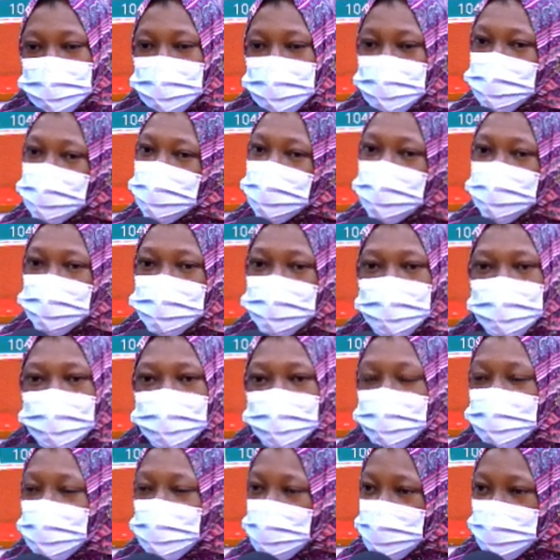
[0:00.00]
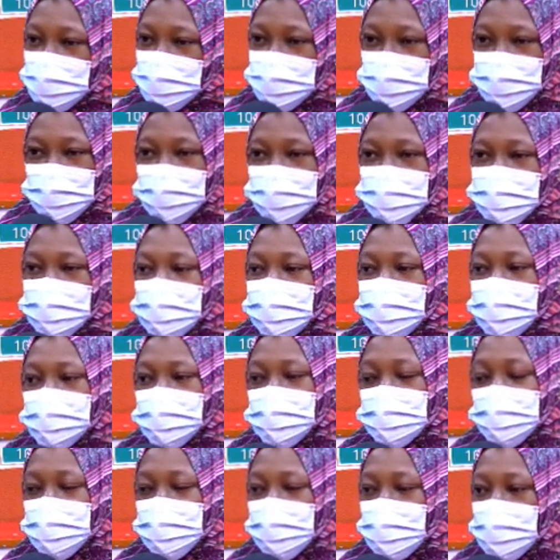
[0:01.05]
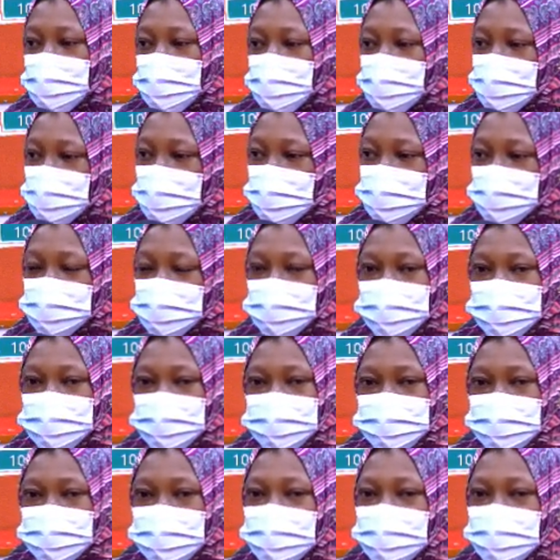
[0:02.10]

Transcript: de mini ba bi e friend na me de aba no